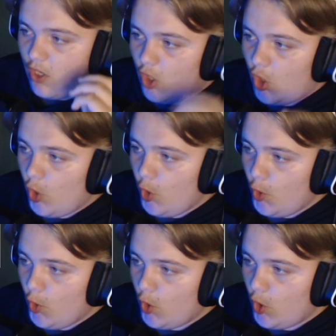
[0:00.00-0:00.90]

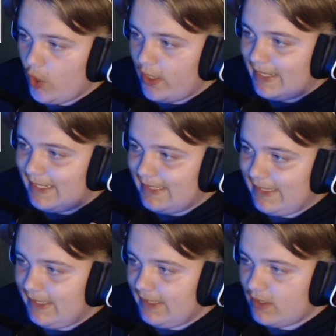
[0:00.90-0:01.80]

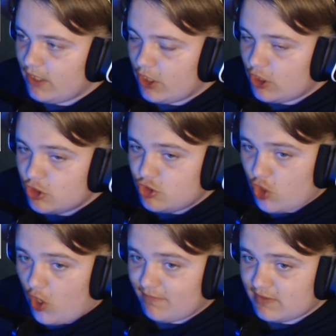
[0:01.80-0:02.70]
Holy
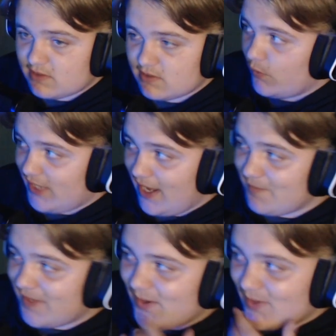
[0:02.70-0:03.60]
Jarvis. We're
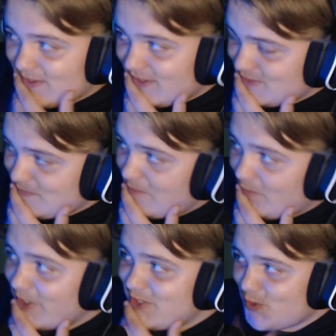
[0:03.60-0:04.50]
coming on to my
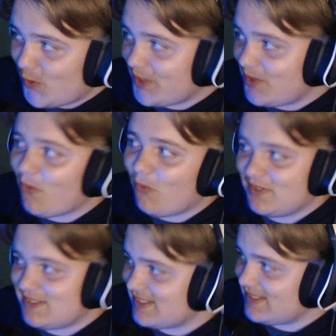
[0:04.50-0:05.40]
boy Jordan
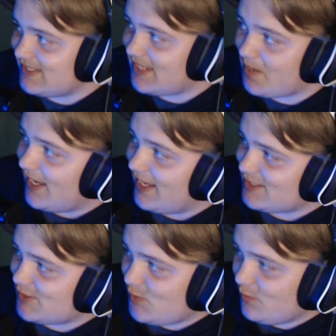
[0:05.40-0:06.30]
Wilson setup. He
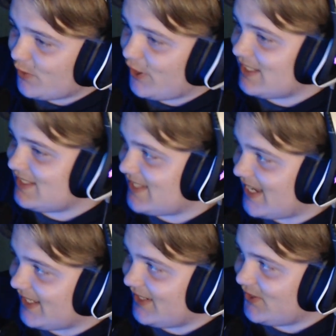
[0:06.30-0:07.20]
has a
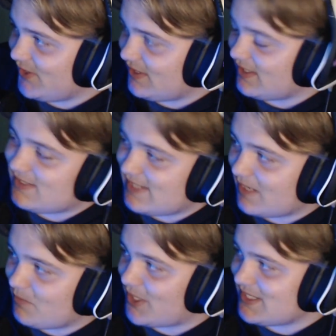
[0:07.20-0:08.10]
240Hz
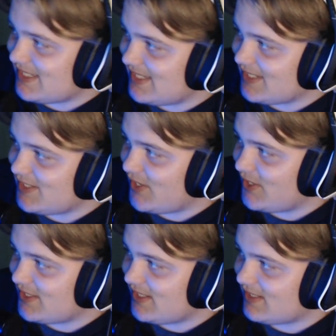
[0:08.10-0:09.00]
second monitor,
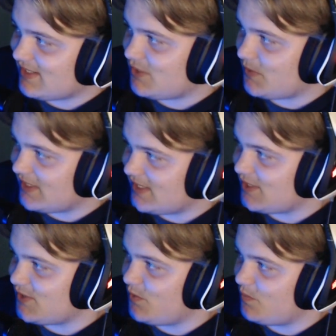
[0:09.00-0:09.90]
60Hz. He has a
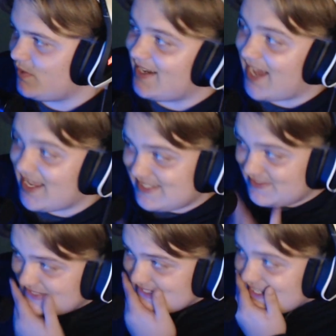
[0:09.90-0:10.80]
2060 Super, an
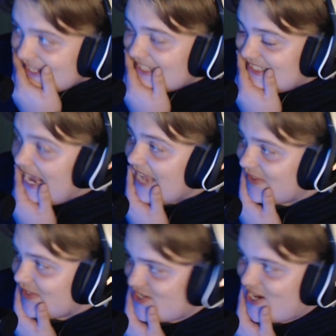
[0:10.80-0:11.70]
i7
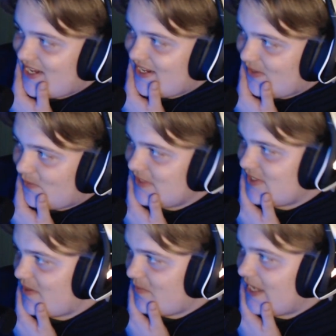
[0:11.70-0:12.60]
10th gen,
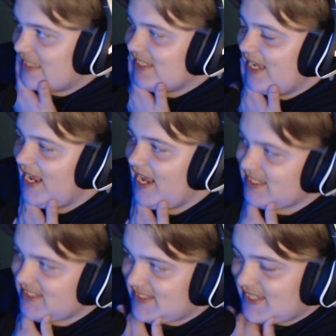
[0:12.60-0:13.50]
1TB
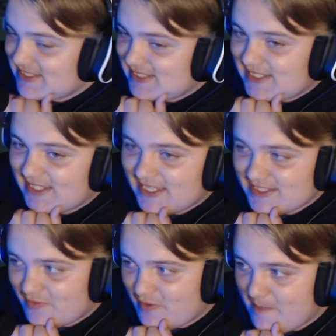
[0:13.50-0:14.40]
SSD, and 16
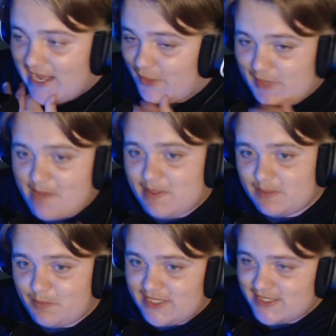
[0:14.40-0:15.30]
gigs of RAM. I don't care about
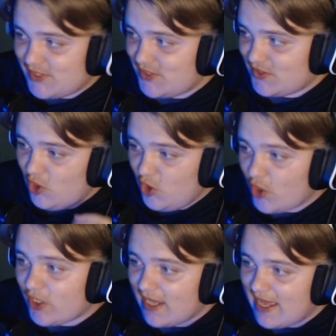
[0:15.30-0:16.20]
the PC, dude.
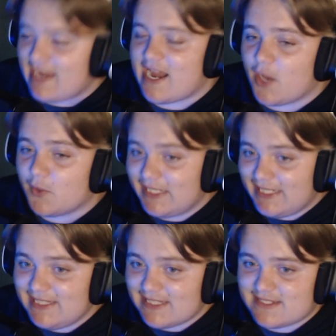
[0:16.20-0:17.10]
Look at how
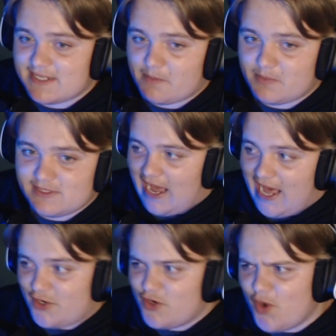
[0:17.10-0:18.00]
clean the setup is.
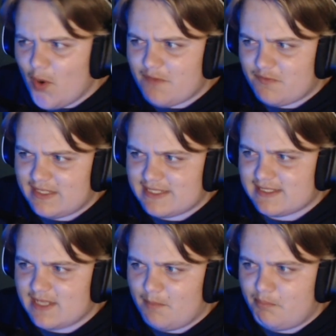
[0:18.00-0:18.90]
I don't know if
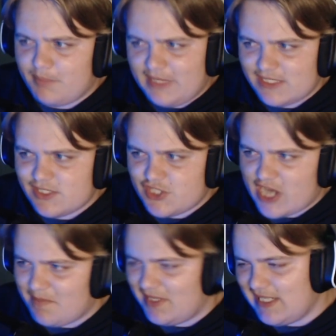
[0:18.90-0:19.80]
this beats
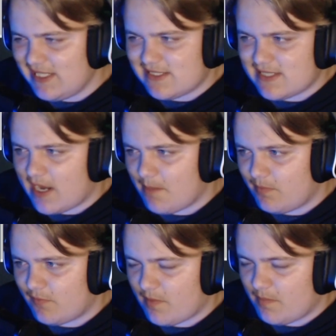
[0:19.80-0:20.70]
Jamie Lee's
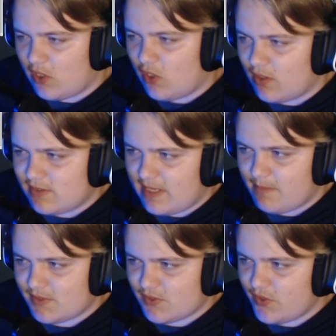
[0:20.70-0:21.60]
setup from the last
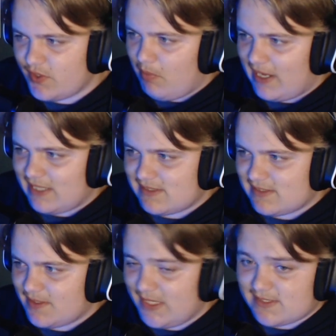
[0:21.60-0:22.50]
episode, but
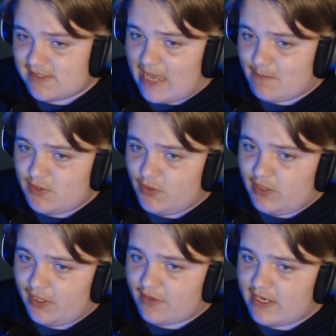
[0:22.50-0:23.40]
this is
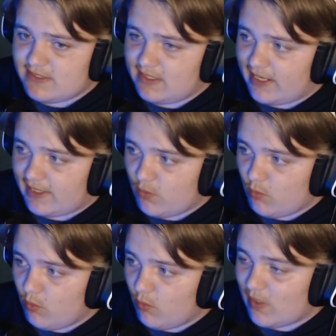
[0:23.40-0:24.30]
absolutely crazy. Like,
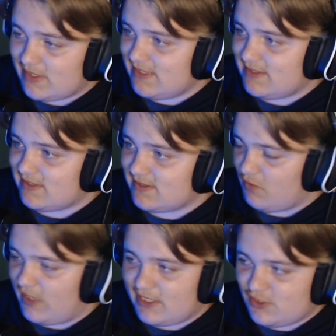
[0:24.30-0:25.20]
what is this?
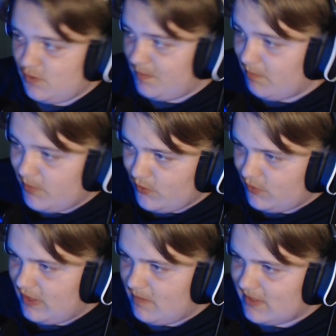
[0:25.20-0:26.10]
For like a super blue
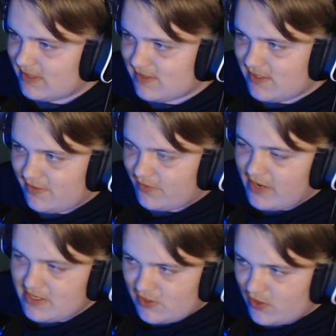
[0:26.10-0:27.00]
theme, he has the
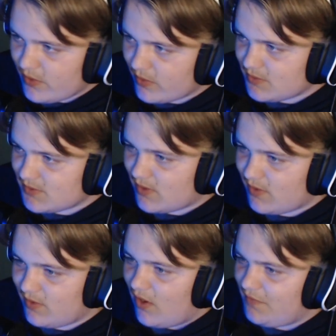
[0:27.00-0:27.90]
Razer logos
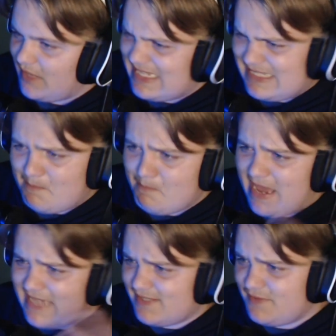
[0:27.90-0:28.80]
on there. He has the
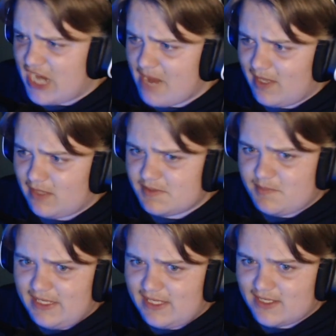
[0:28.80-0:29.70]
massive JBL
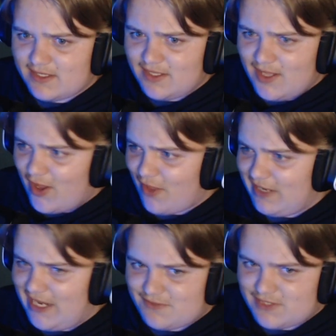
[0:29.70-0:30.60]
speaker on the
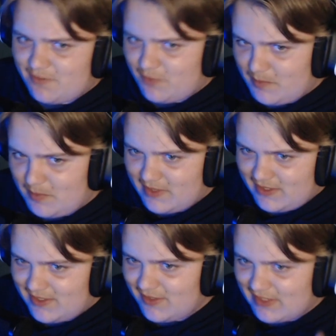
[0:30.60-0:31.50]
left side for the
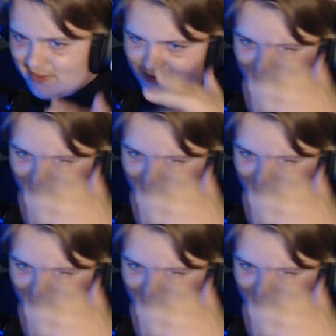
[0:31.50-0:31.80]
that